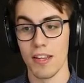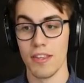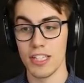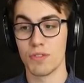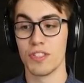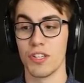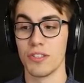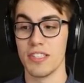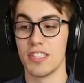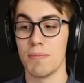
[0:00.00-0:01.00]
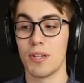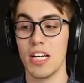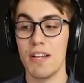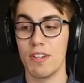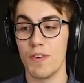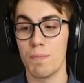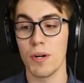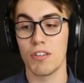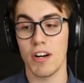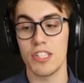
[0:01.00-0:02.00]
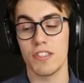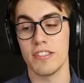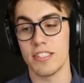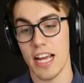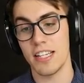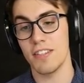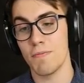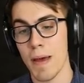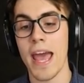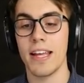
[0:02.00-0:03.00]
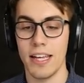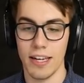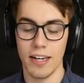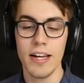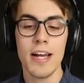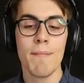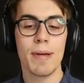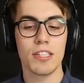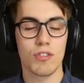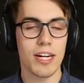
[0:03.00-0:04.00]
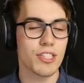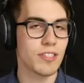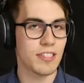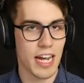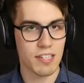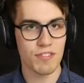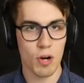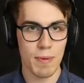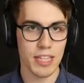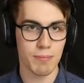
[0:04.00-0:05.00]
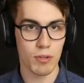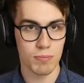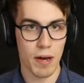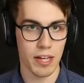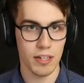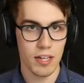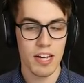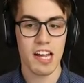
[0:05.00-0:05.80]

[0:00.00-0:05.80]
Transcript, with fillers: this result is similar even if we put Grudger and Detective back in, because Grudger and Detective don't make the most money.